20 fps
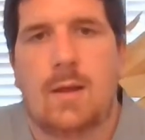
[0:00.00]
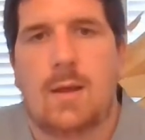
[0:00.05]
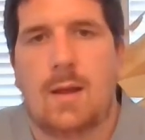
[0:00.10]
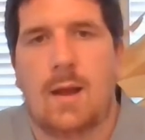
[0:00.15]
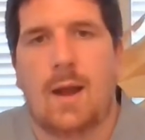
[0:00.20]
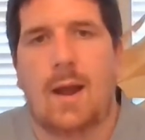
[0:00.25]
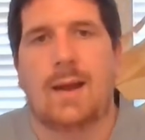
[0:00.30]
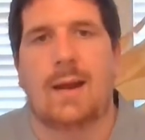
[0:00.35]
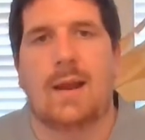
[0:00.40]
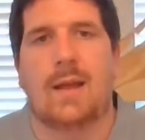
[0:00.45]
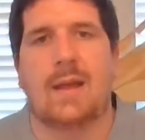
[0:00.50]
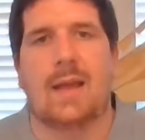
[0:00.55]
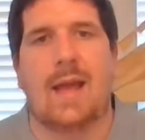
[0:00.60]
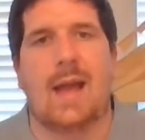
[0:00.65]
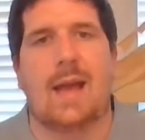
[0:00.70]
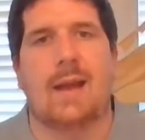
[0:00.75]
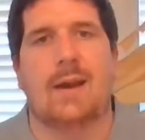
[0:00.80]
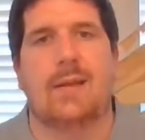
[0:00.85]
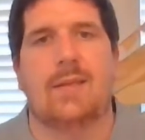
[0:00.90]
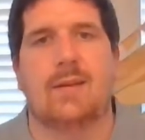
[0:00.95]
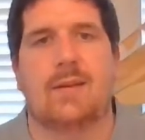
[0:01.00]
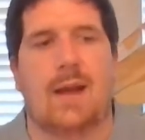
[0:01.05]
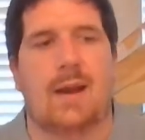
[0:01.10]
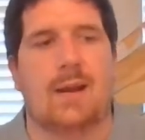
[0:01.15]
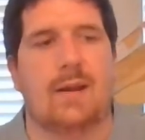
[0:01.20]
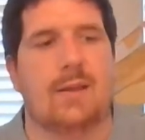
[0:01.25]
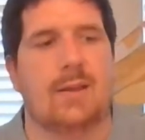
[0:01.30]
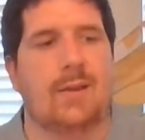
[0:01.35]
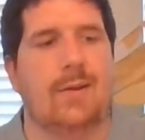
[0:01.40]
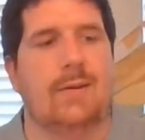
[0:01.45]
All right, now you had other kind of
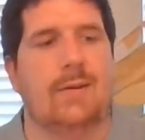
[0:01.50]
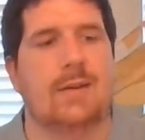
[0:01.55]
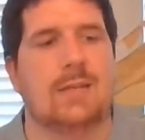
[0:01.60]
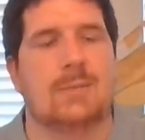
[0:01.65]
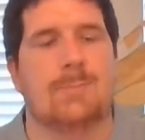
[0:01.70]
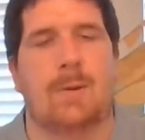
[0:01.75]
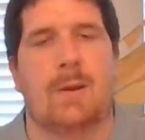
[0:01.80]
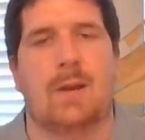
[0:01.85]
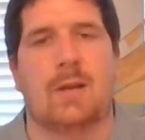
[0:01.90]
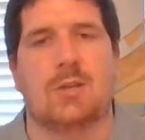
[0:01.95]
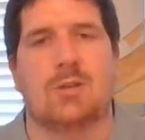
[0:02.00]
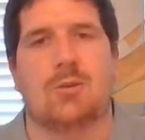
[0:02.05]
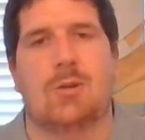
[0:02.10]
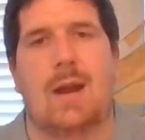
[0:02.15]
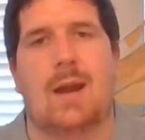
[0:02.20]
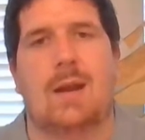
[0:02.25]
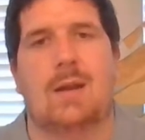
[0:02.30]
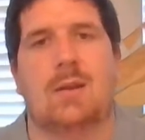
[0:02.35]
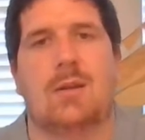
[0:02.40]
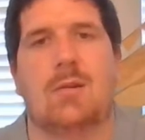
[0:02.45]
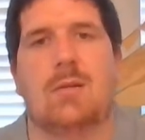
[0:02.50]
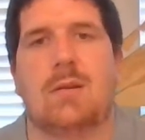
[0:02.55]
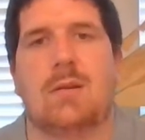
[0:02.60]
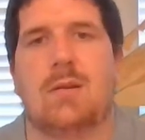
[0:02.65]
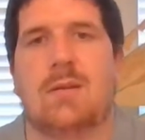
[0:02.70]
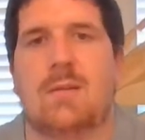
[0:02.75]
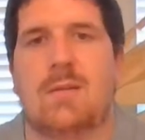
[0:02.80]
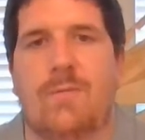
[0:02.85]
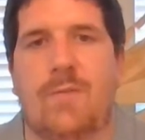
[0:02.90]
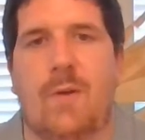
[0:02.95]
unions, but a trade
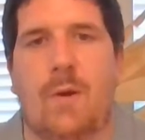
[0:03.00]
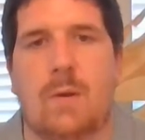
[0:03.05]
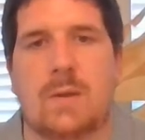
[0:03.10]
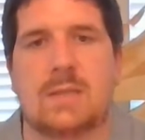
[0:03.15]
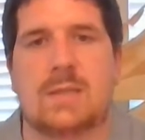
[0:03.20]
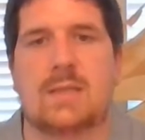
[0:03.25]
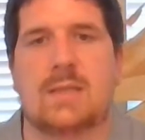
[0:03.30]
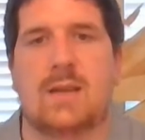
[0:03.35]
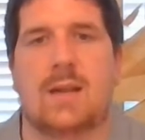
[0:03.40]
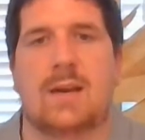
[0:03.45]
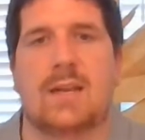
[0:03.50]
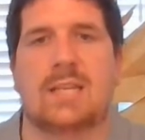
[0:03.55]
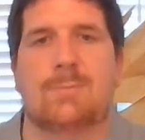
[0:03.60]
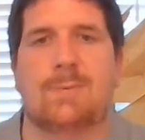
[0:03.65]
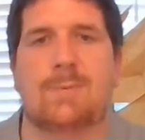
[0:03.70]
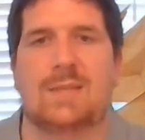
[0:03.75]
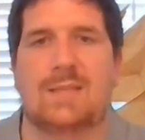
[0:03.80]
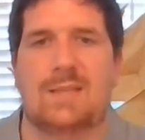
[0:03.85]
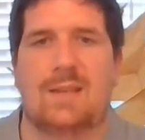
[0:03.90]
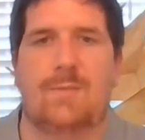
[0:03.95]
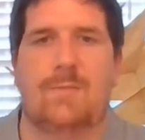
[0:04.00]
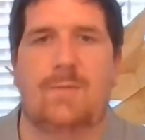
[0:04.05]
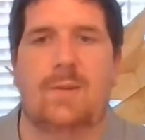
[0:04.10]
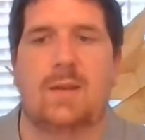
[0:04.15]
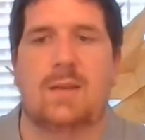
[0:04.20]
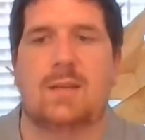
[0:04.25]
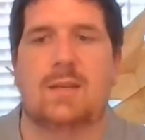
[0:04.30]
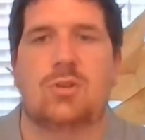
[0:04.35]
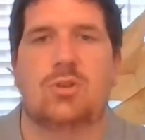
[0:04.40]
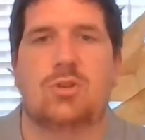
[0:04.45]
union focuses on a specific
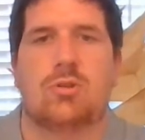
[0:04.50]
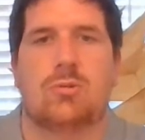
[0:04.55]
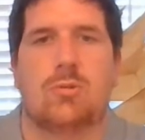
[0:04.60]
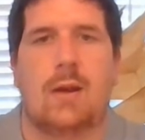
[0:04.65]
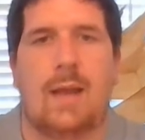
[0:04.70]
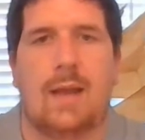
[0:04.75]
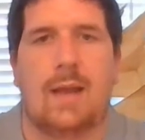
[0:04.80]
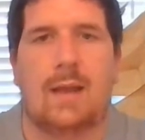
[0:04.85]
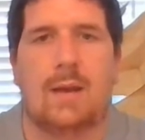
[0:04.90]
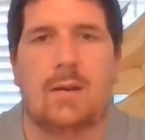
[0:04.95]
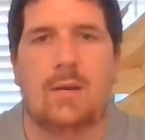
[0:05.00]
trade.